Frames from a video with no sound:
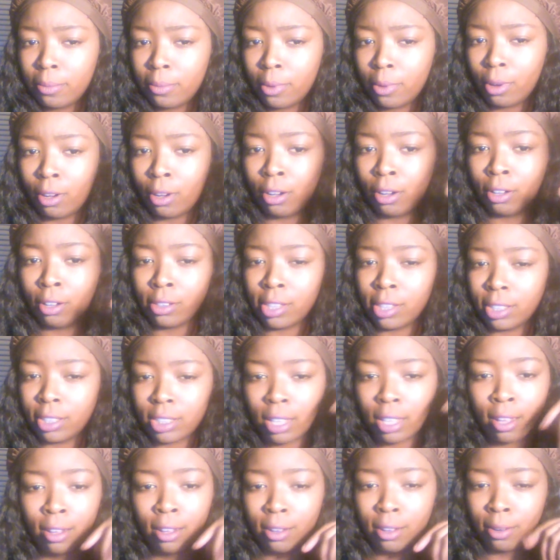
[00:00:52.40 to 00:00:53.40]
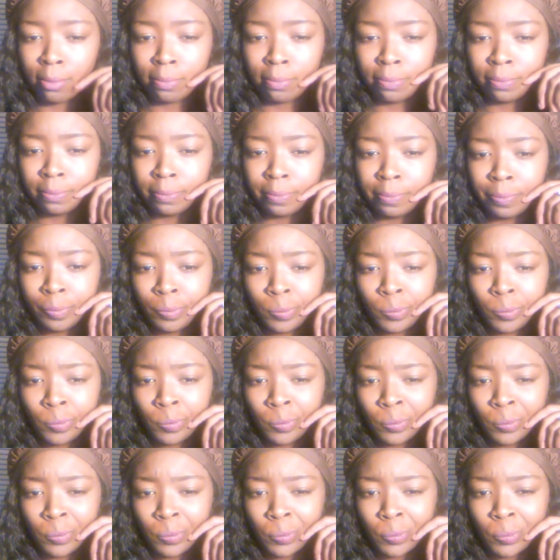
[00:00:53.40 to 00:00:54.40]
all the time?
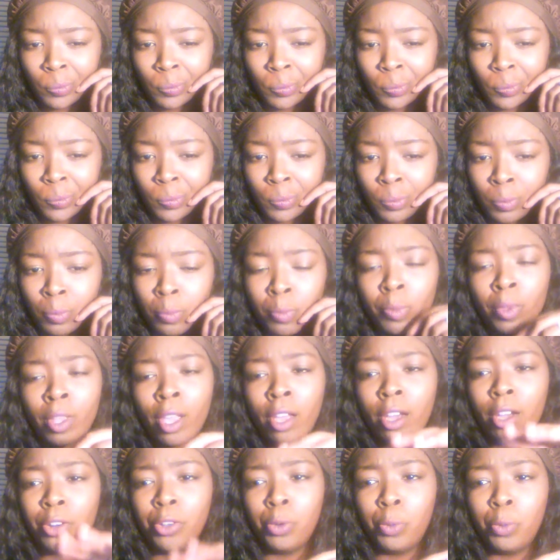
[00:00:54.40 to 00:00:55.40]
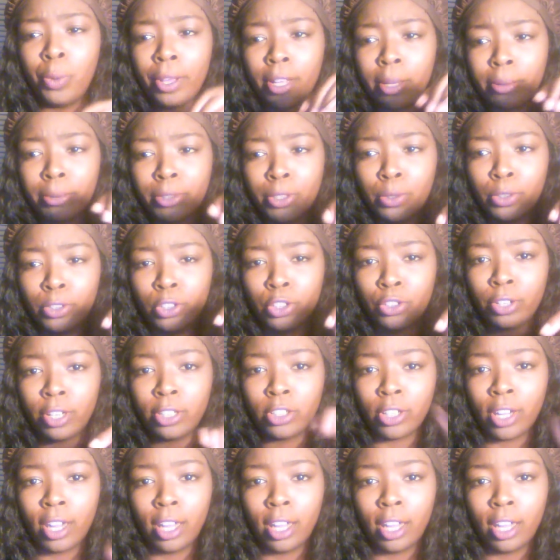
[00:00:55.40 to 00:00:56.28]
How do you wake up to a stranger?